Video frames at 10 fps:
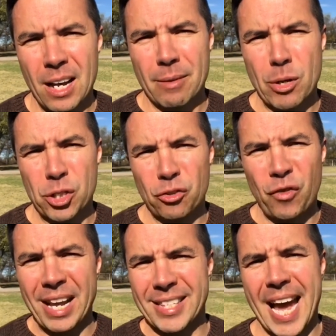most
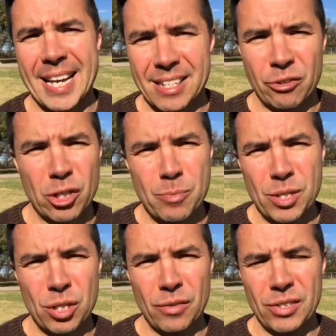fantastic
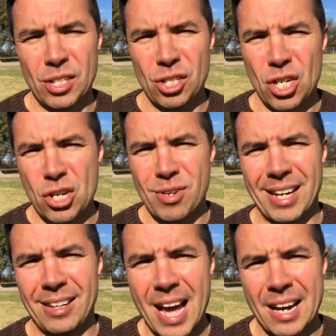Christmas services. You know, you
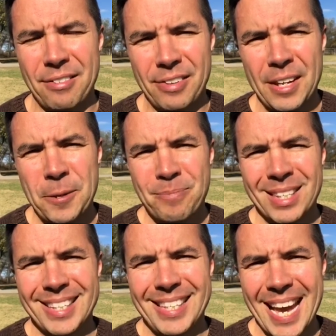get a lot of
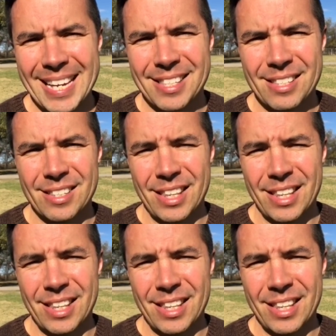guests.